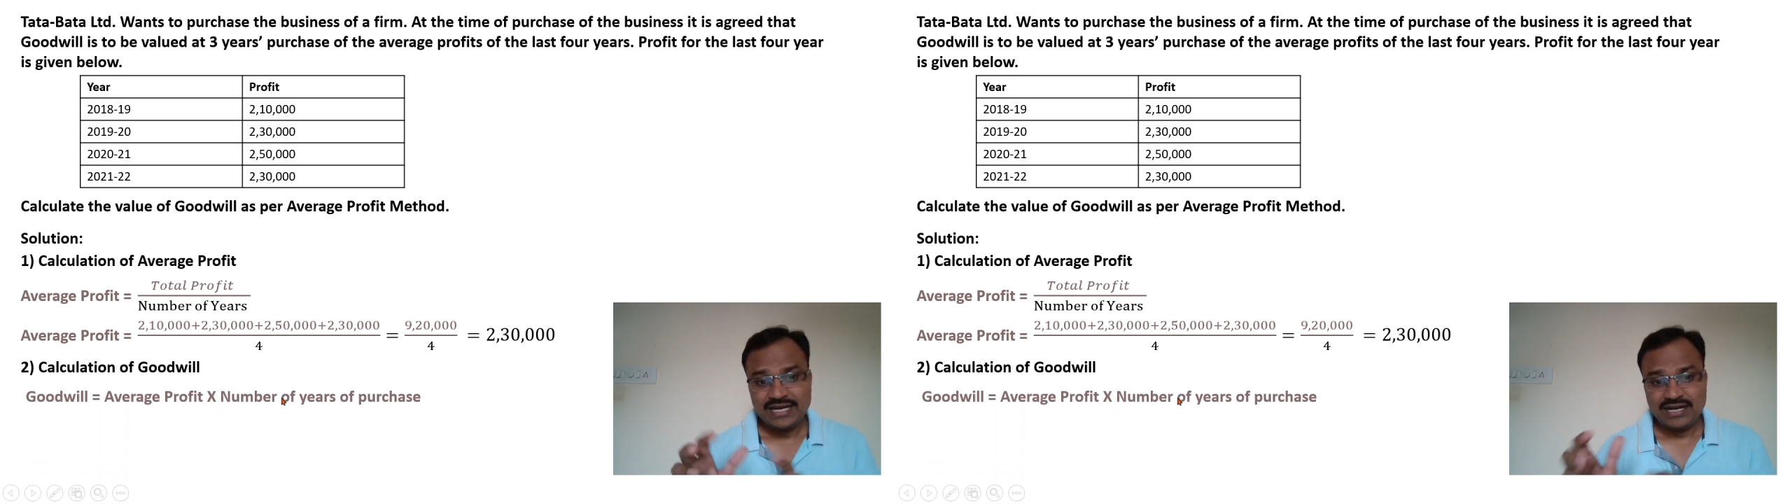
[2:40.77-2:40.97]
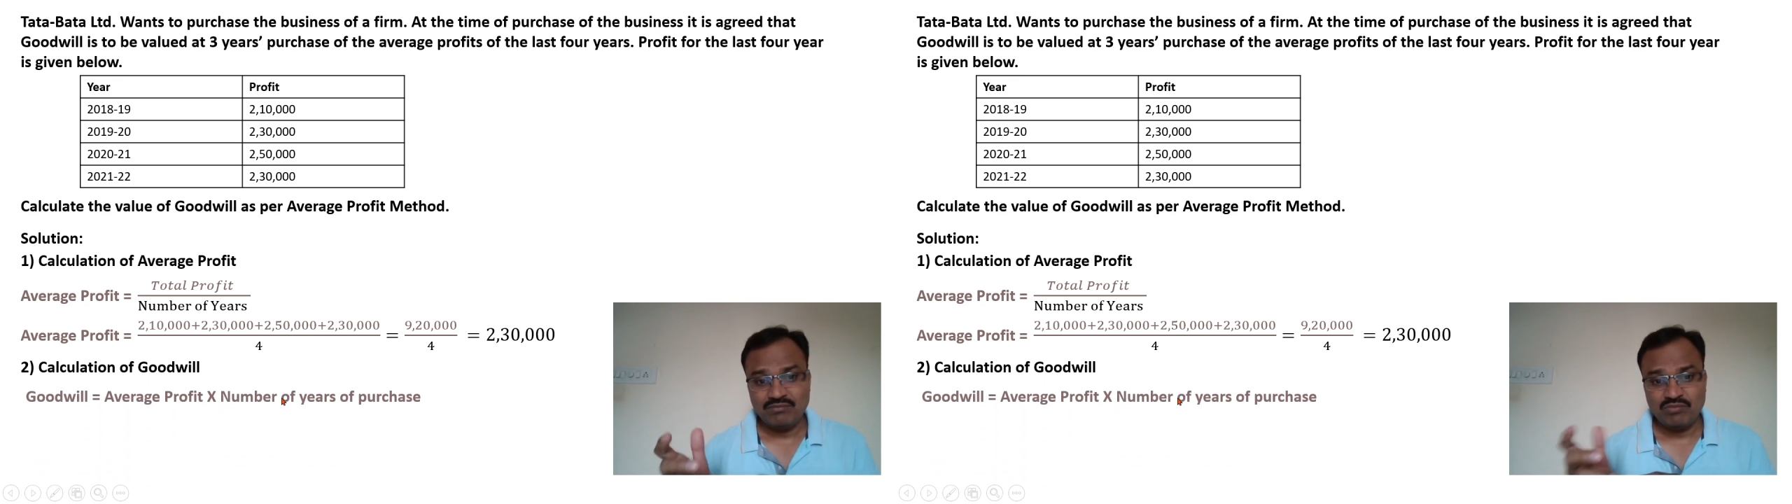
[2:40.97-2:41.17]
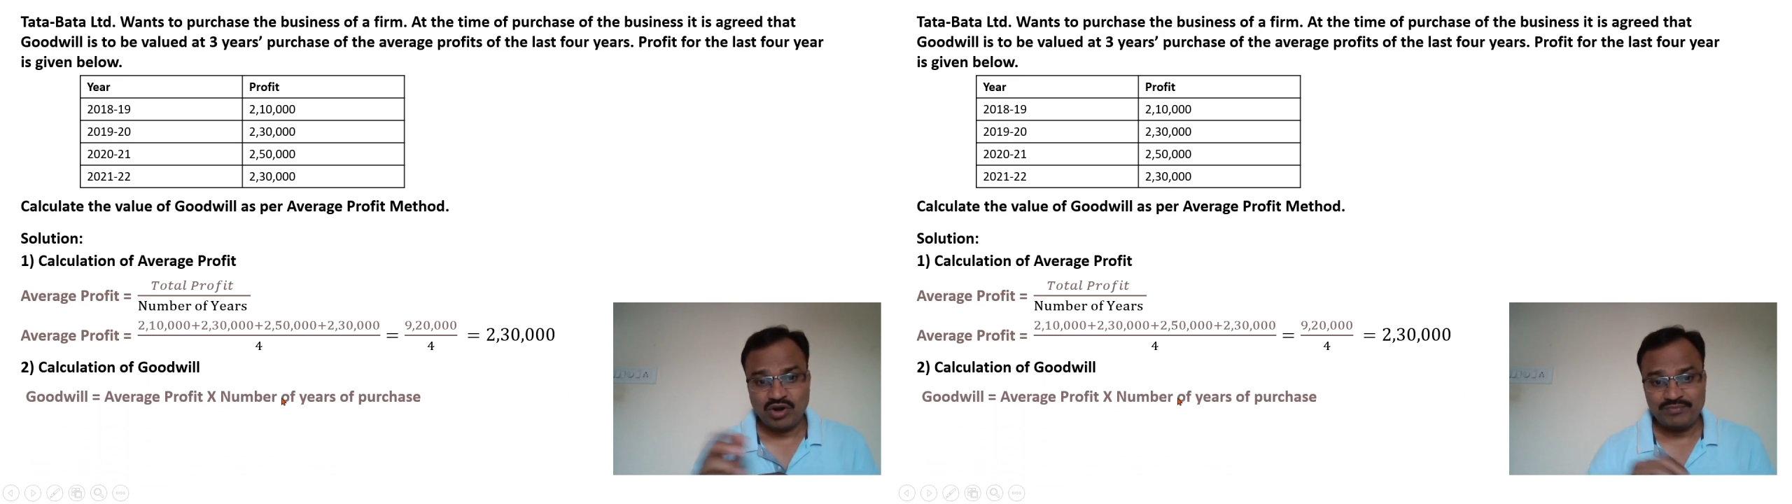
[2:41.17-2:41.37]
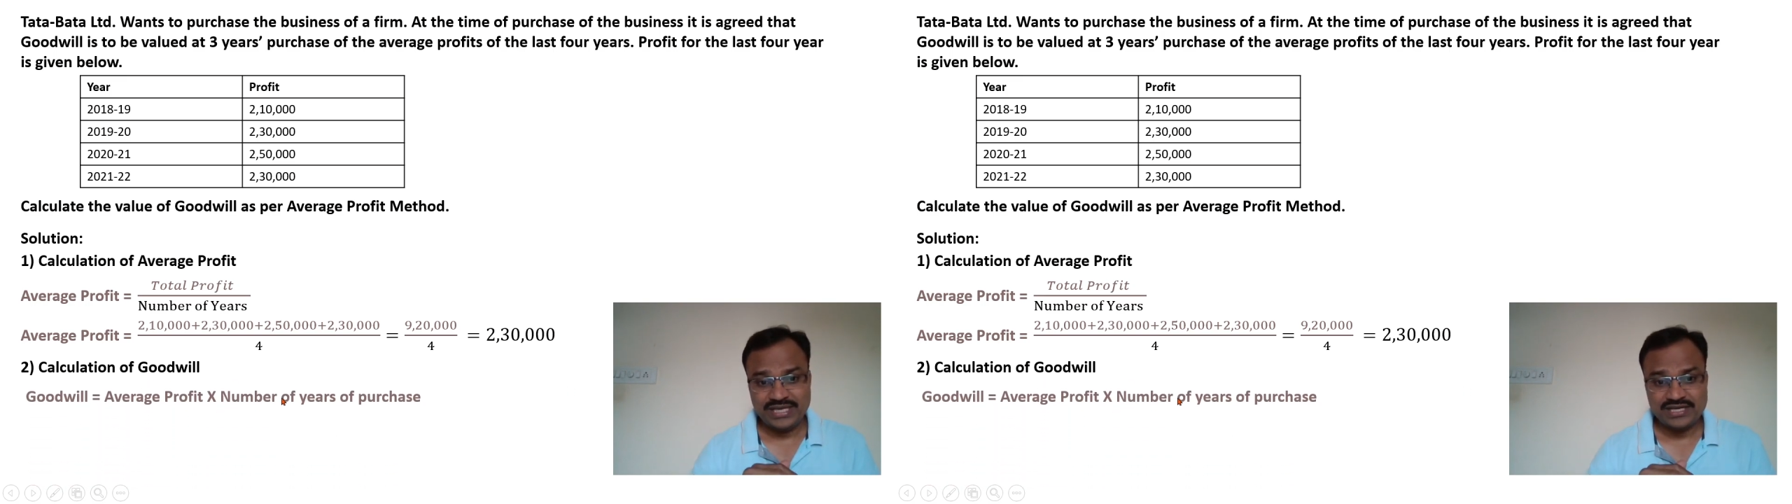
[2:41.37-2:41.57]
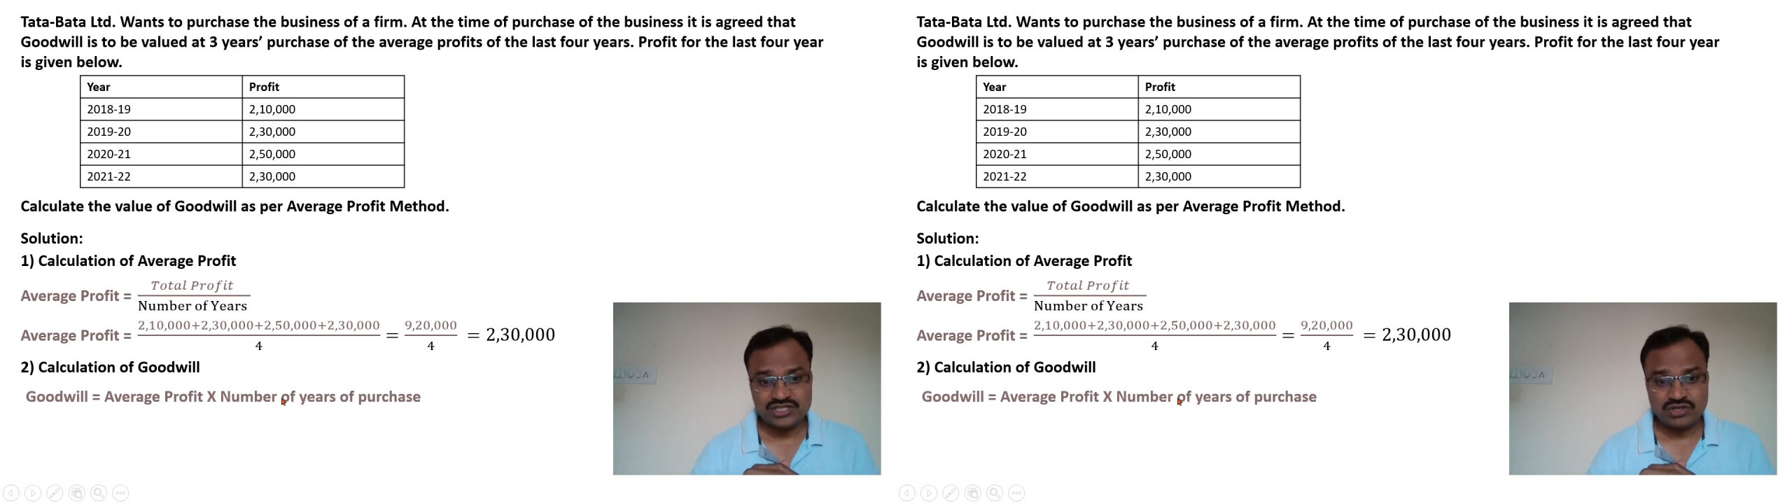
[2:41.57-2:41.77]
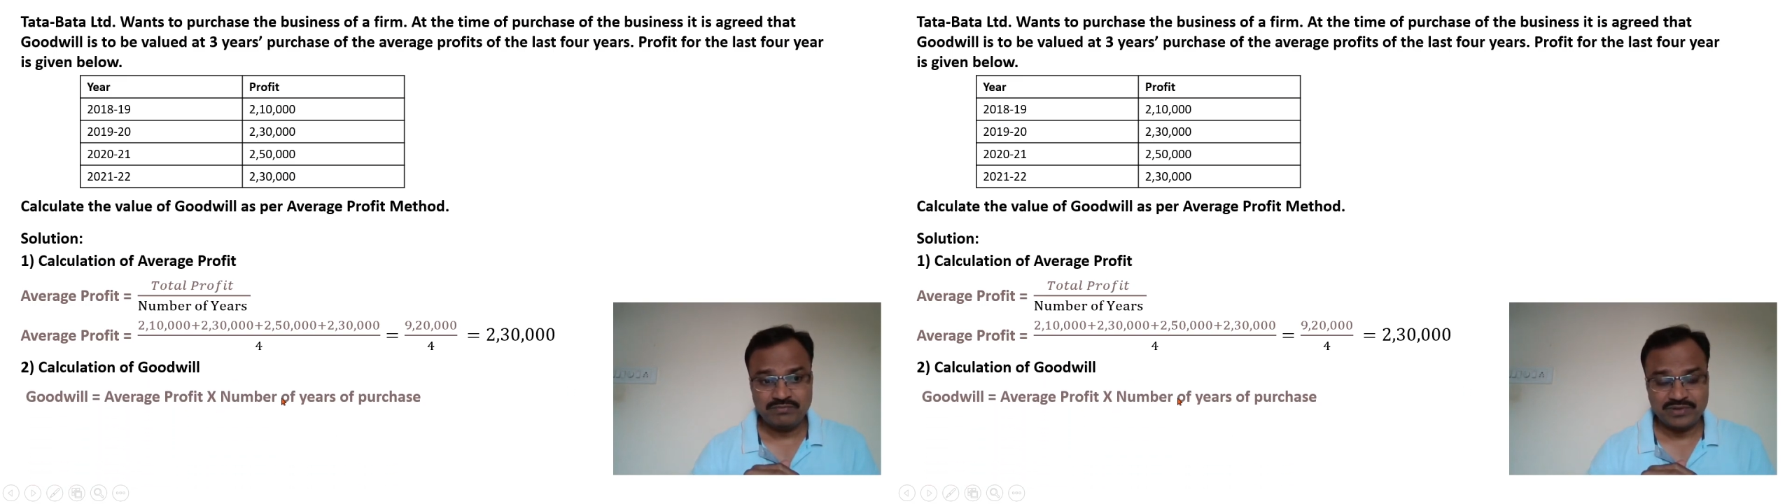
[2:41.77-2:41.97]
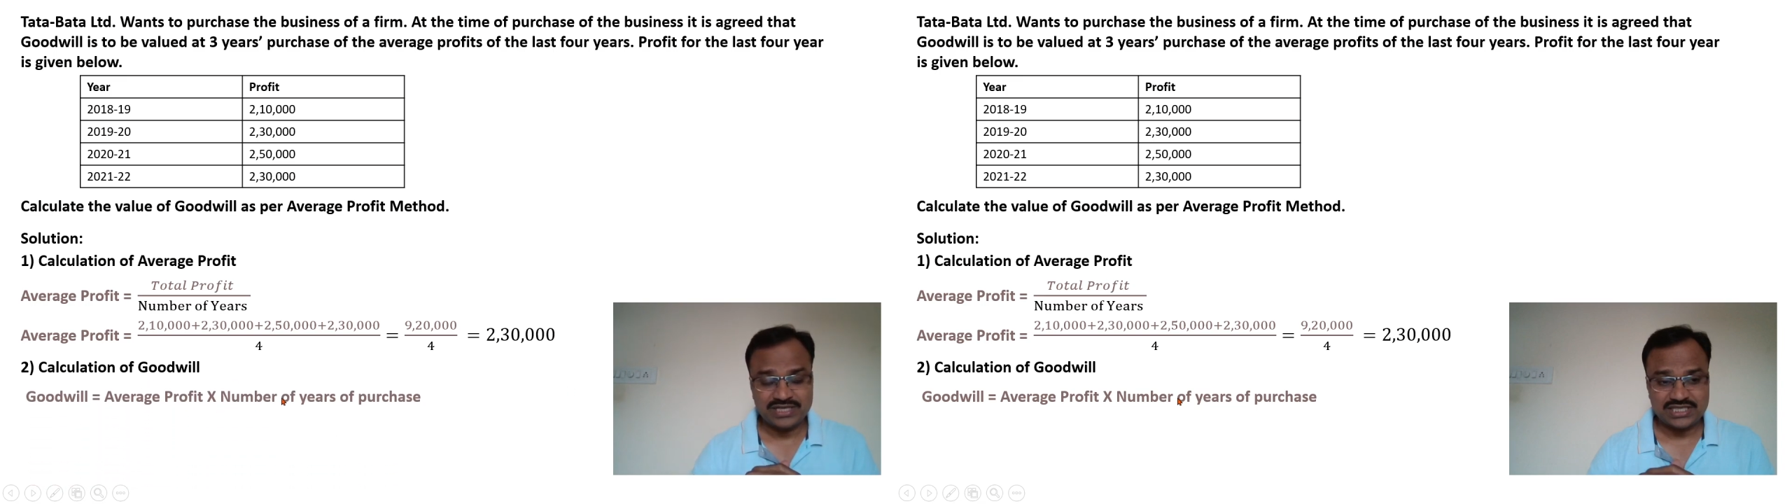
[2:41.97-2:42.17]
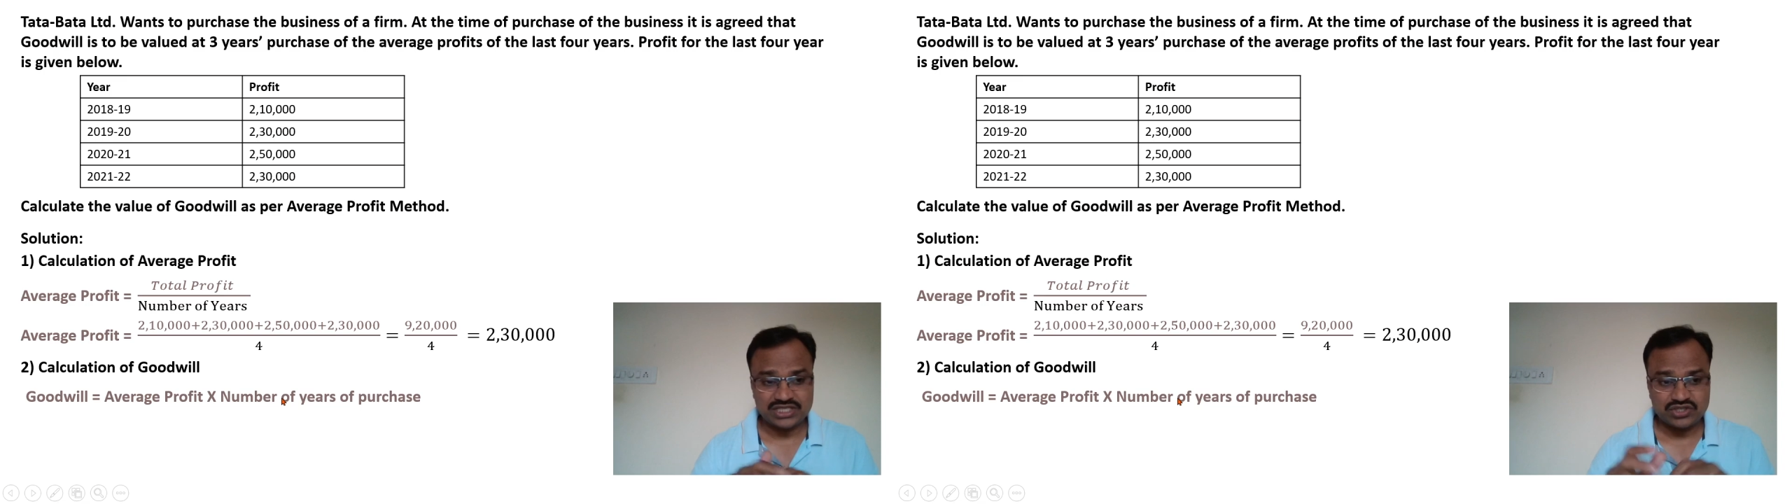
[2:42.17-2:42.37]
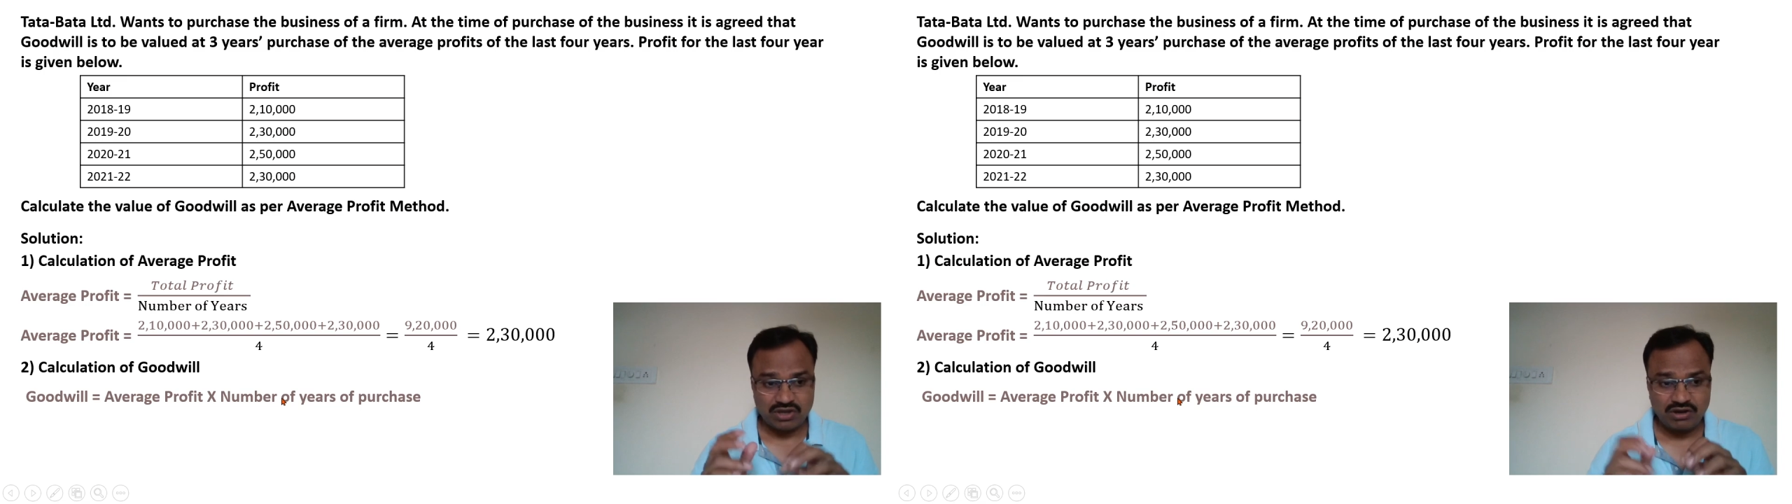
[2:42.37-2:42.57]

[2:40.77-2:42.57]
number of years of purchase,